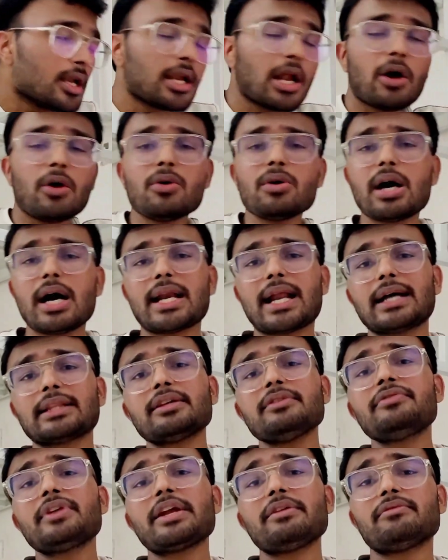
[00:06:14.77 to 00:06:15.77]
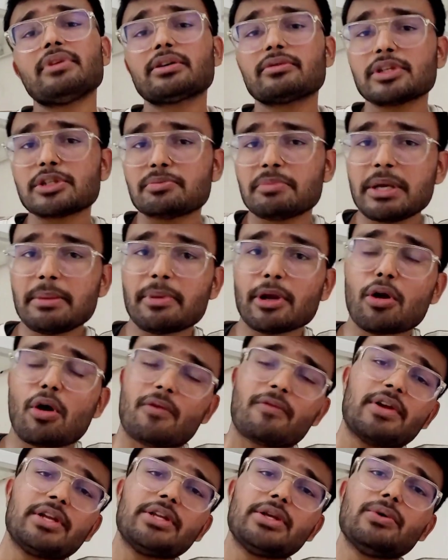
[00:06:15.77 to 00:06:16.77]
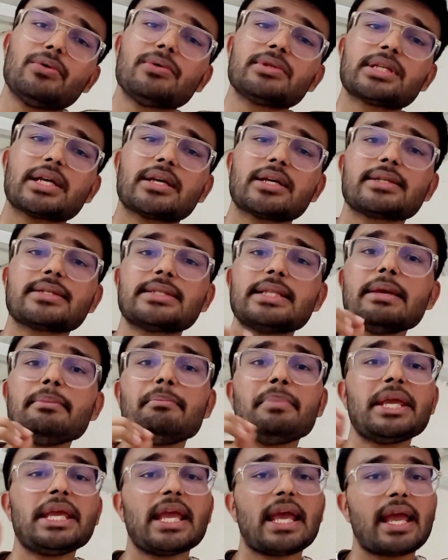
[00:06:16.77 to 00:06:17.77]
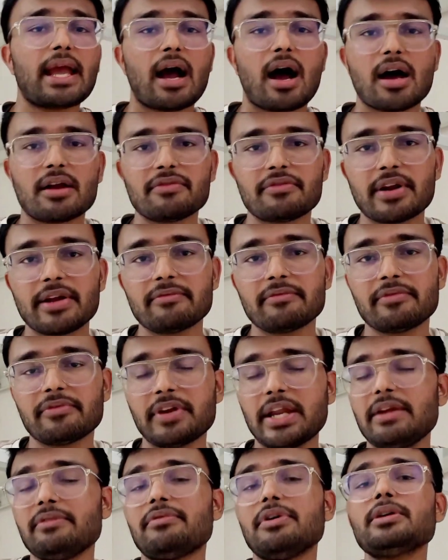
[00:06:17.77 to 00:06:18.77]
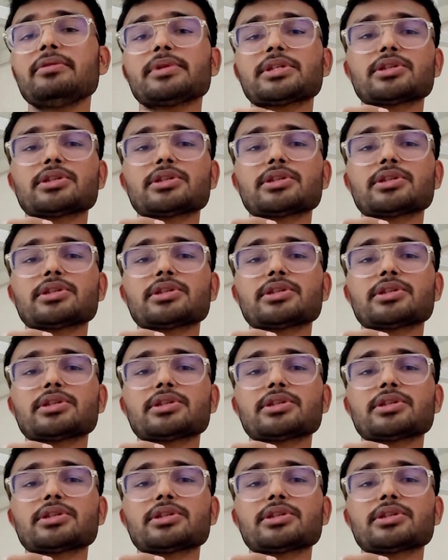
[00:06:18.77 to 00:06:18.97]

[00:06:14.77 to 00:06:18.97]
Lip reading: Now, another framework which people often use is the PAR framework,